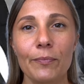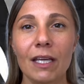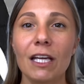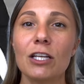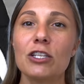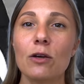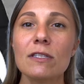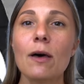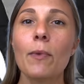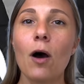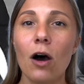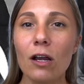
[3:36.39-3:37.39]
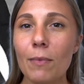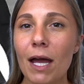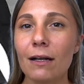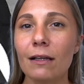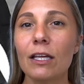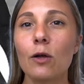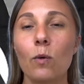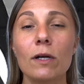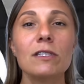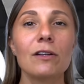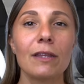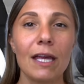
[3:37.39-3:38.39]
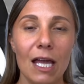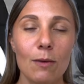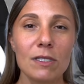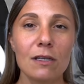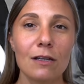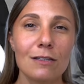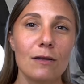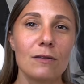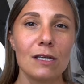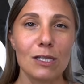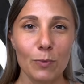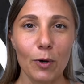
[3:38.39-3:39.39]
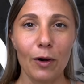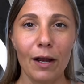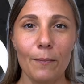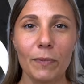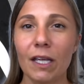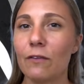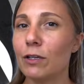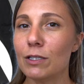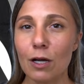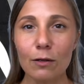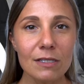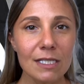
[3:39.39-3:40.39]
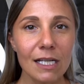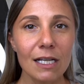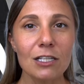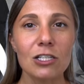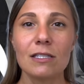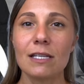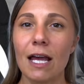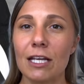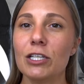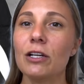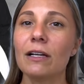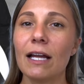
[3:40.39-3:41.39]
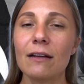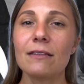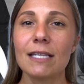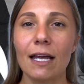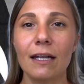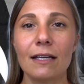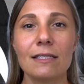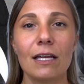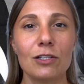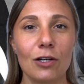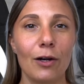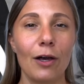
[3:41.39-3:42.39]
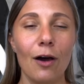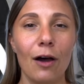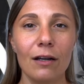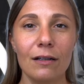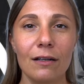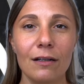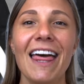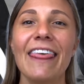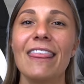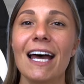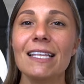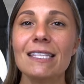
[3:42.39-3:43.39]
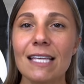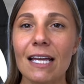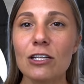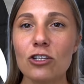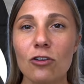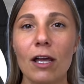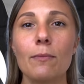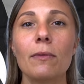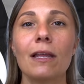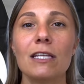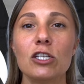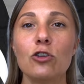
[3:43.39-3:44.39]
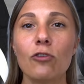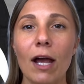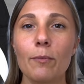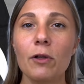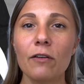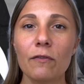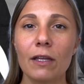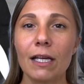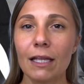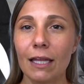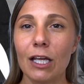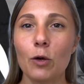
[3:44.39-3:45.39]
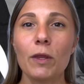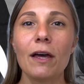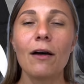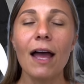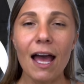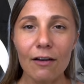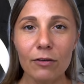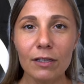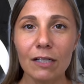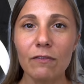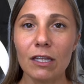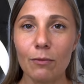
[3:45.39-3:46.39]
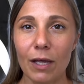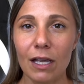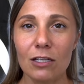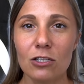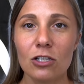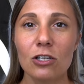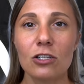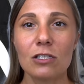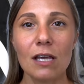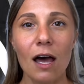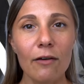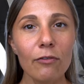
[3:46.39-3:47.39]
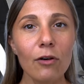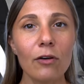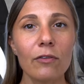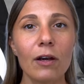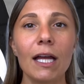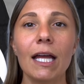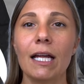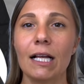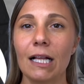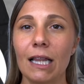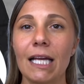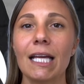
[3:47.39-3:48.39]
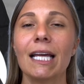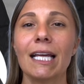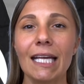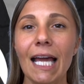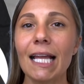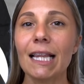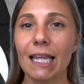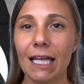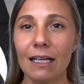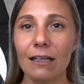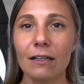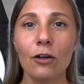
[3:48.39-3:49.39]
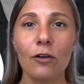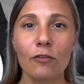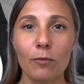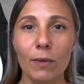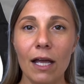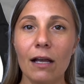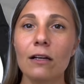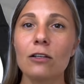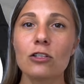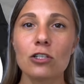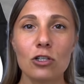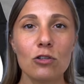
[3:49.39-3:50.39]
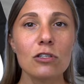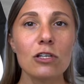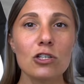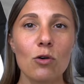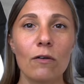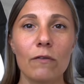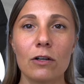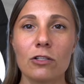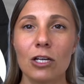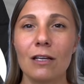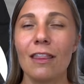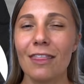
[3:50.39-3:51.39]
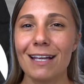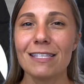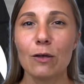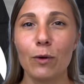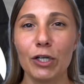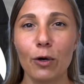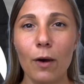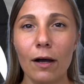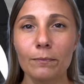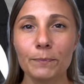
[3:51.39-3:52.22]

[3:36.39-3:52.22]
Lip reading: It shows up automatically once you're in the Amazon Associates program. If you don't see it, just head to your account settings and turn it on. That Site Stripe lets you grab your affiliate link without ever leaving the page. Just hover over it and click Get Link. From there, choose the short version. That's the one you'll want.